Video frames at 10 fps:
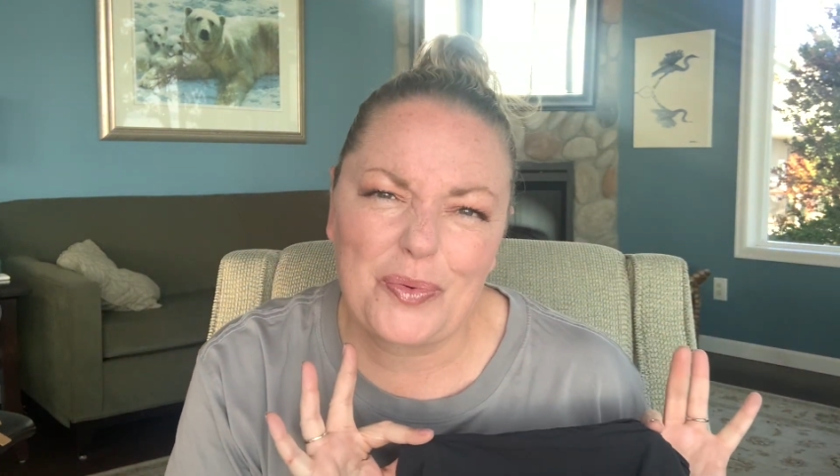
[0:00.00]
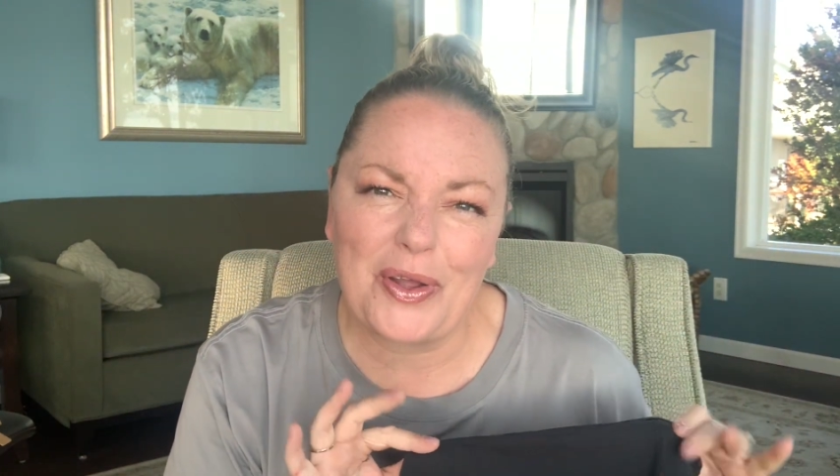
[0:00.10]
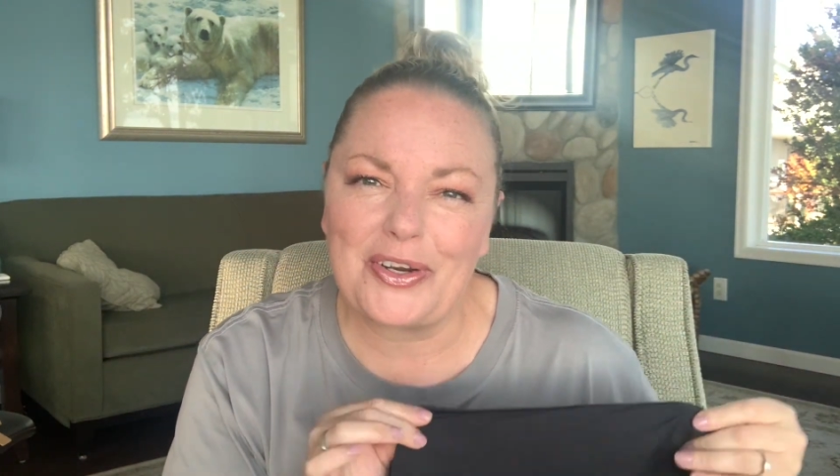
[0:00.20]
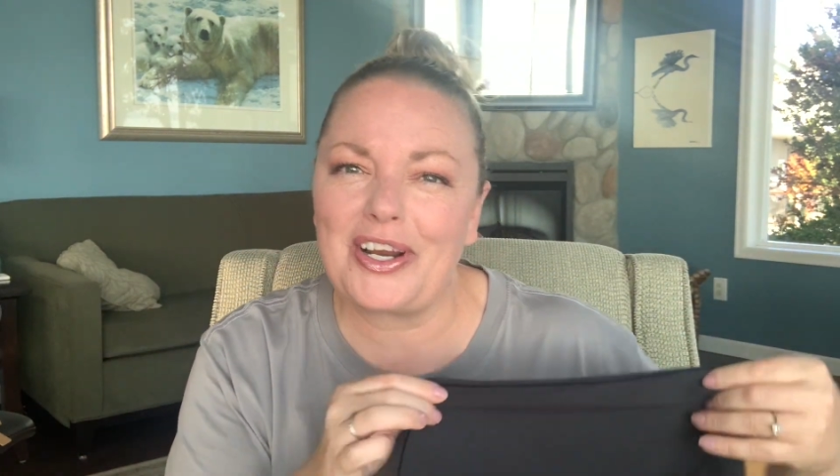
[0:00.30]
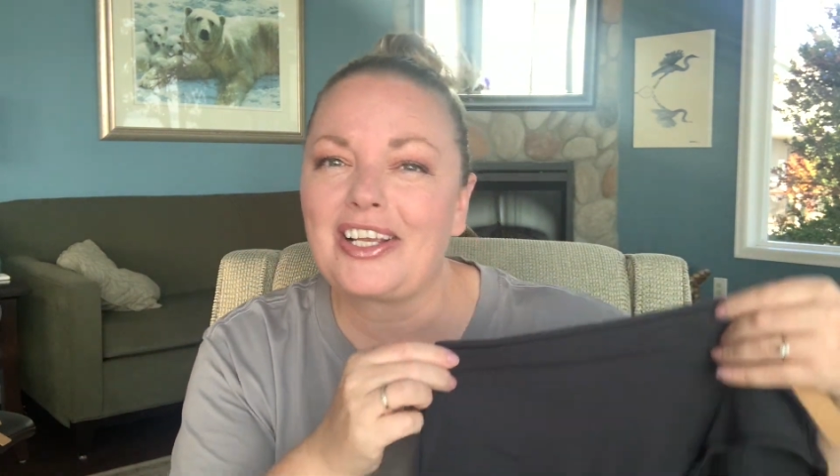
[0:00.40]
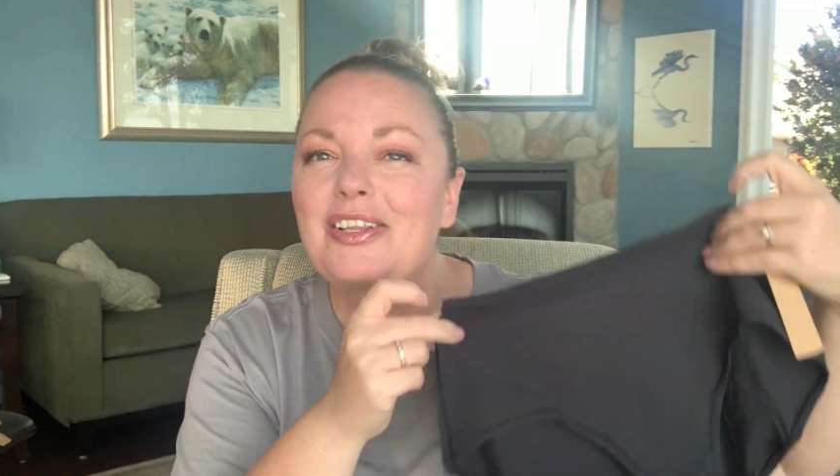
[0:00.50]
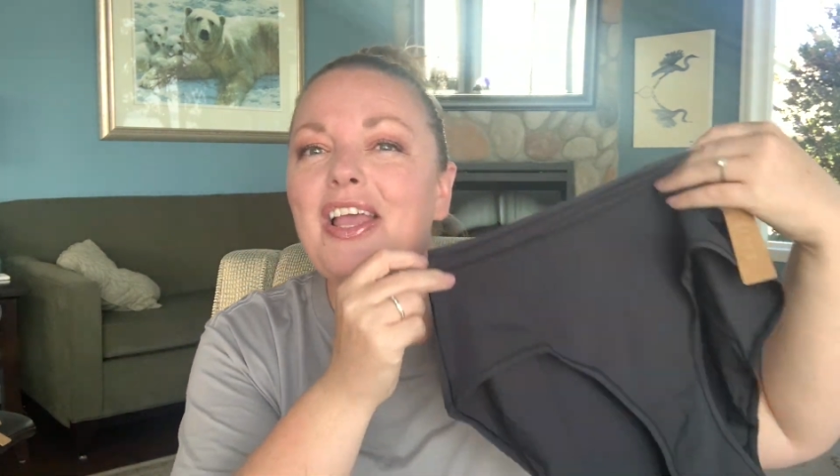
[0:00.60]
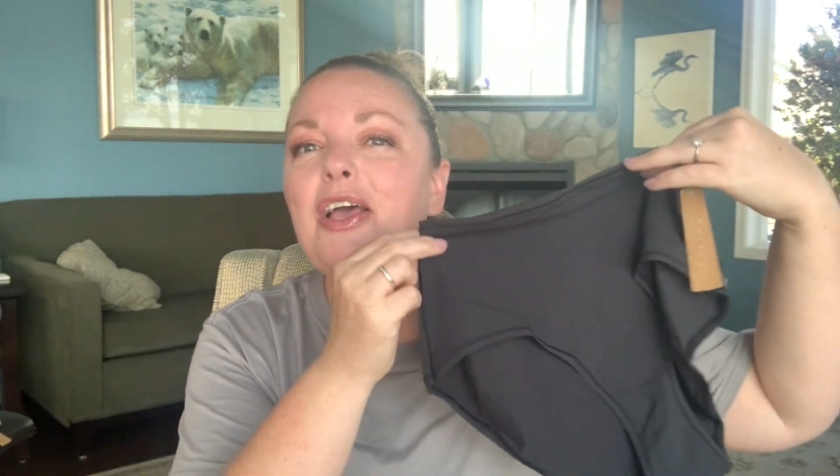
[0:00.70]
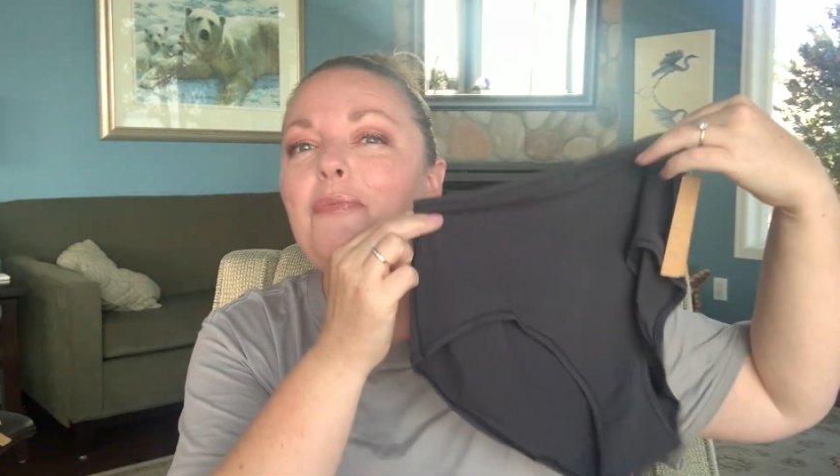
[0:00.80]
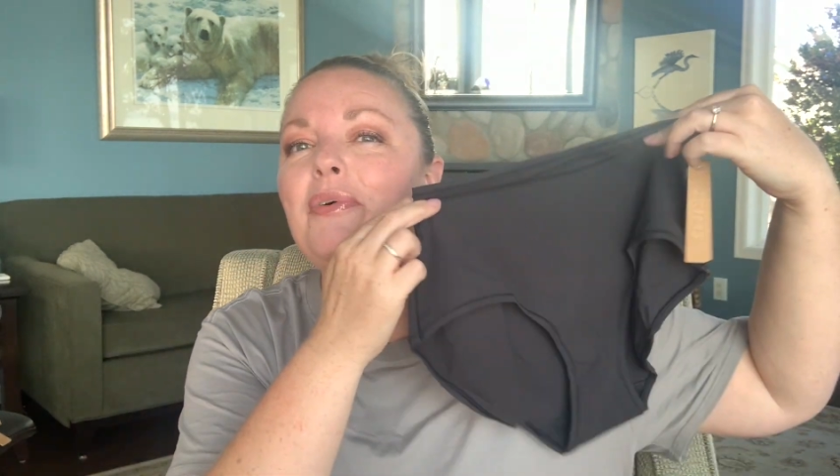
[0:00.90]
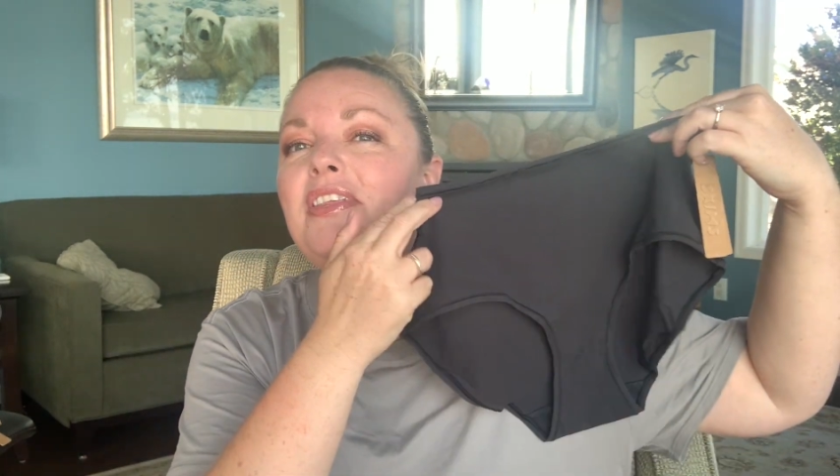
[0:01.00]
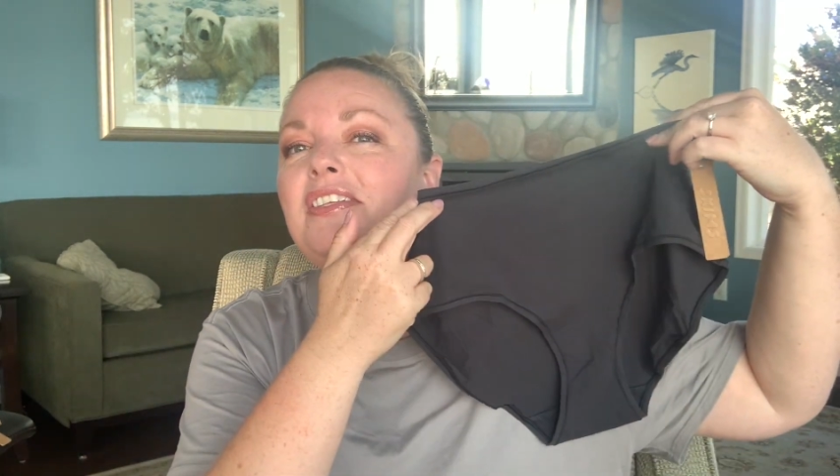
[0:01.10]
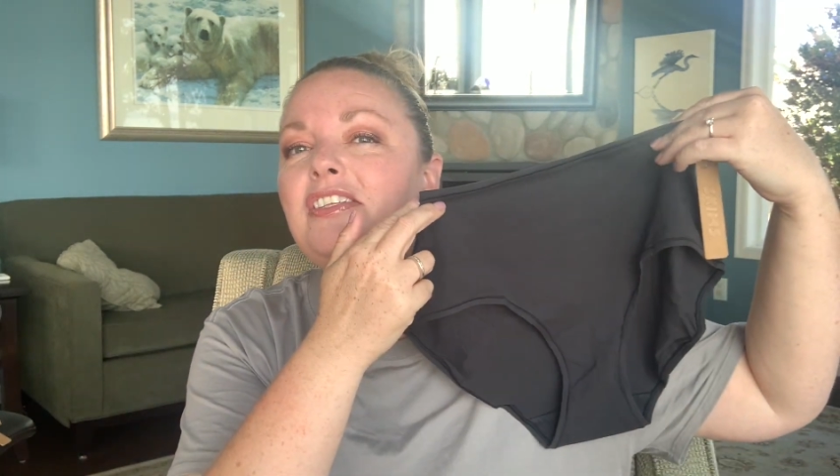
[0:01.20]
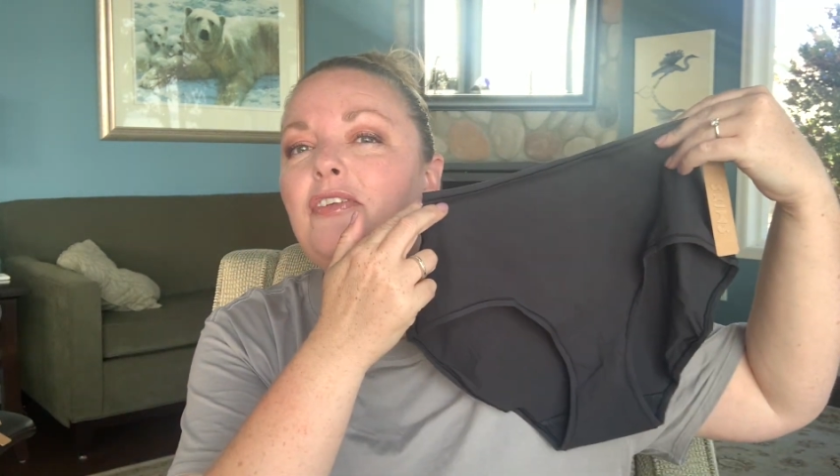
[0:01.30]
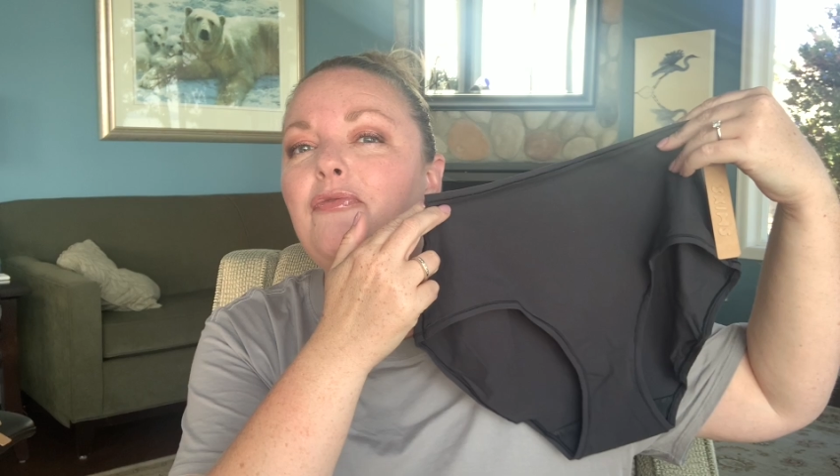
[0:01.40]
wondering, but
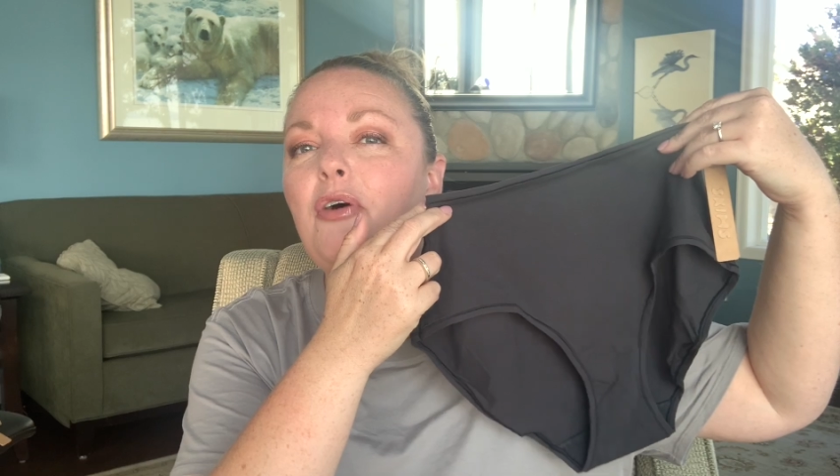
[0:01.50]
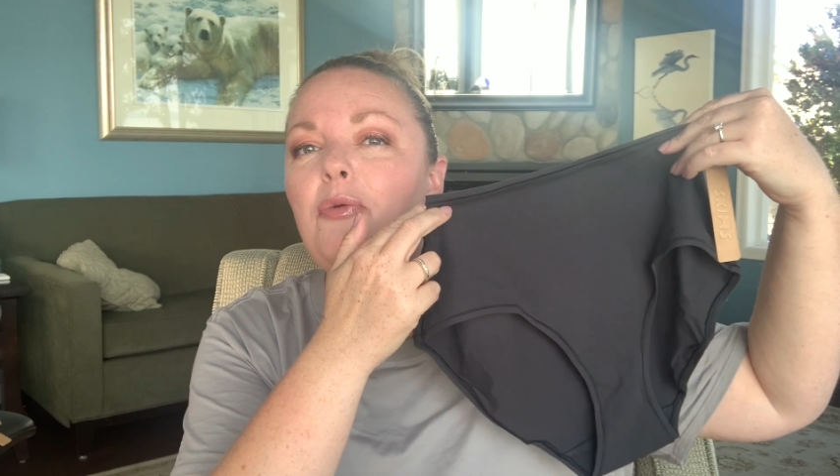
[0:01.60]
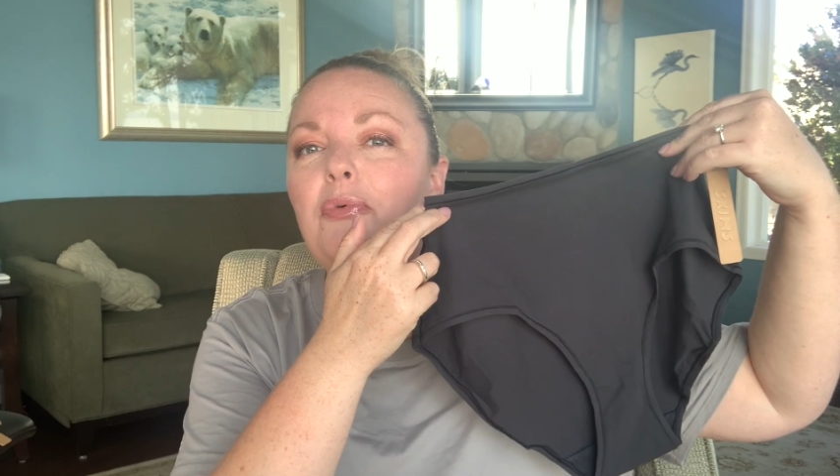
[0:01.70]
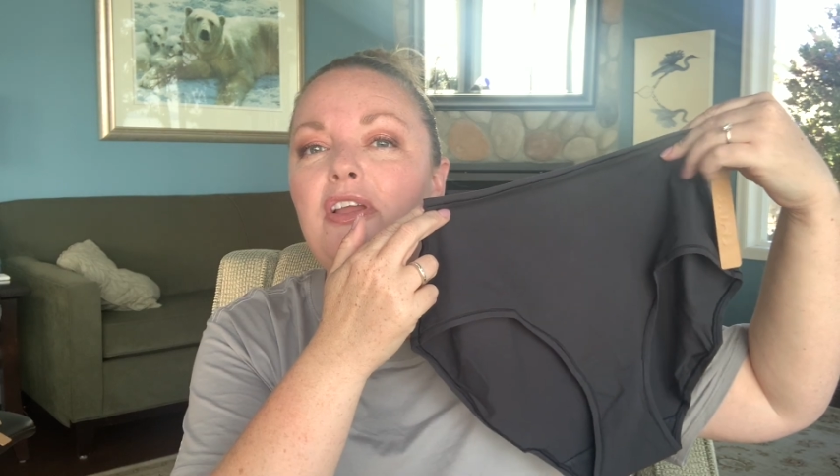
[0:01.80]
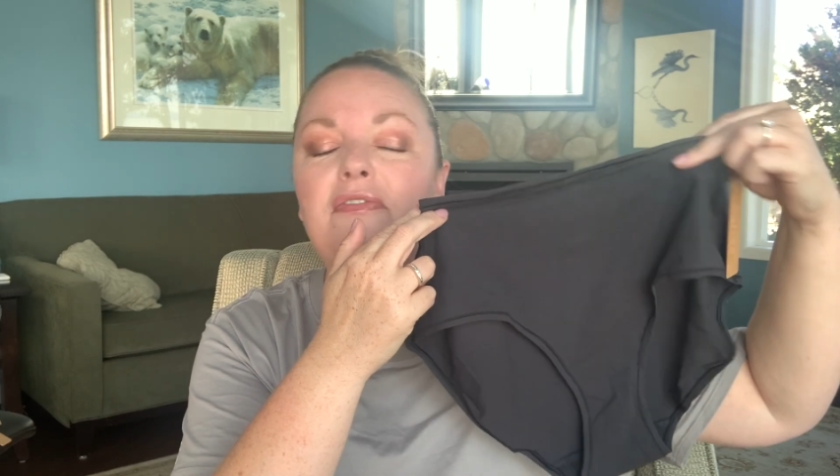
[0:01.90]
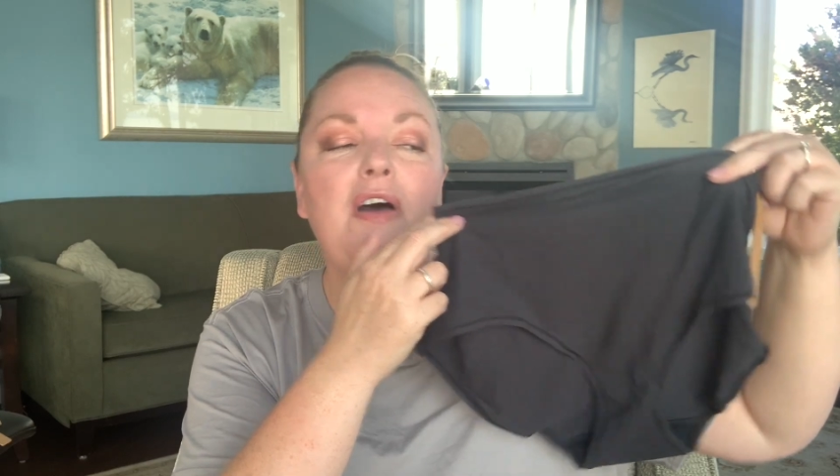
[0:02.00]
this is the full brief.